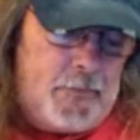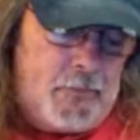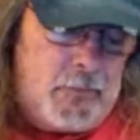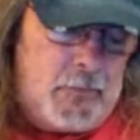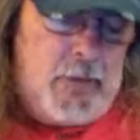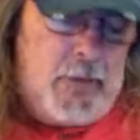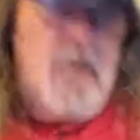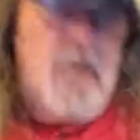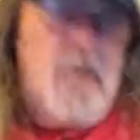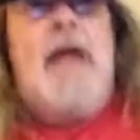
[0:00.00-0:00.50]

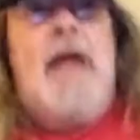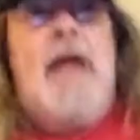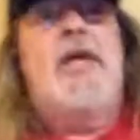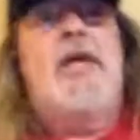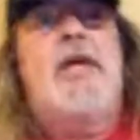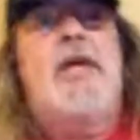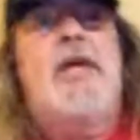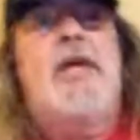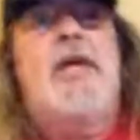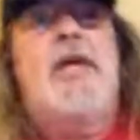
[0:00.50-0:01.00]
I don't think
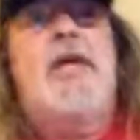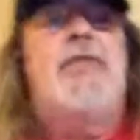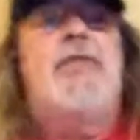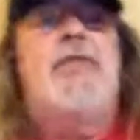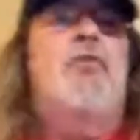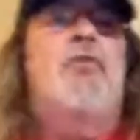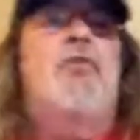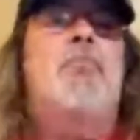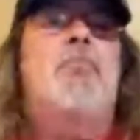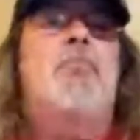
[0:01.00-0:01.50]
I've ever
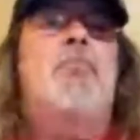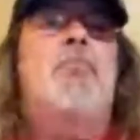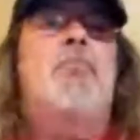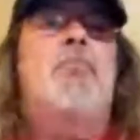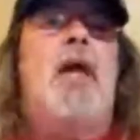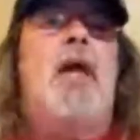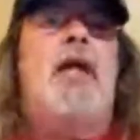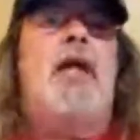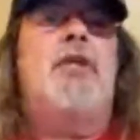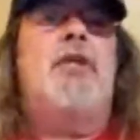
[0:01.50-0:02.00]
been
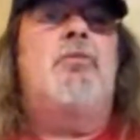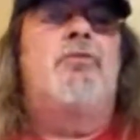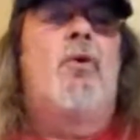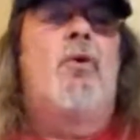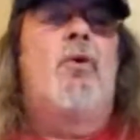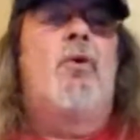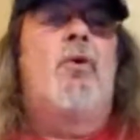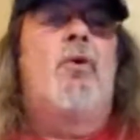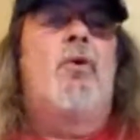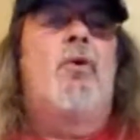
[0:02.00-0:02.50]
botted
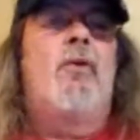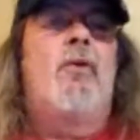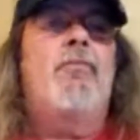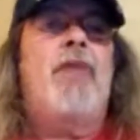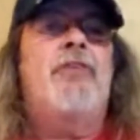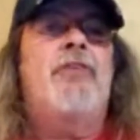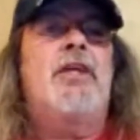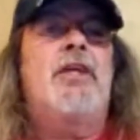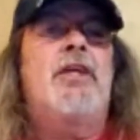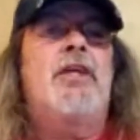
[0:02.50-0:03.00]
before. I
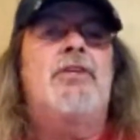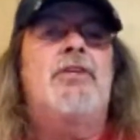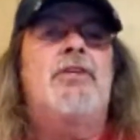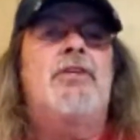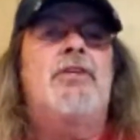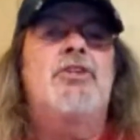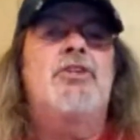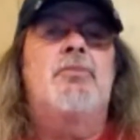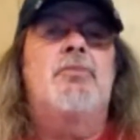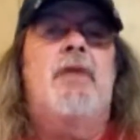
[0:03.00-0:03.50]
think this is
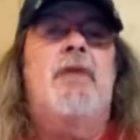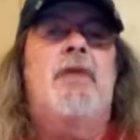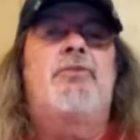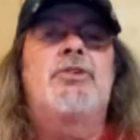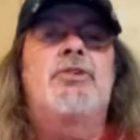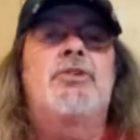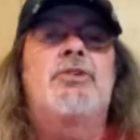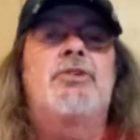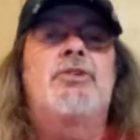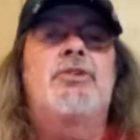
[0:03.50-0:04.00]
my first
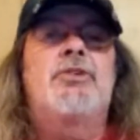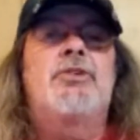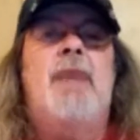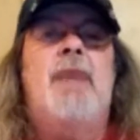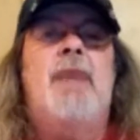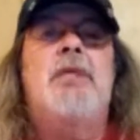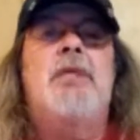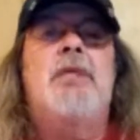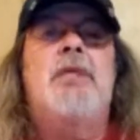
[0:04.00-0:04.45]
time of being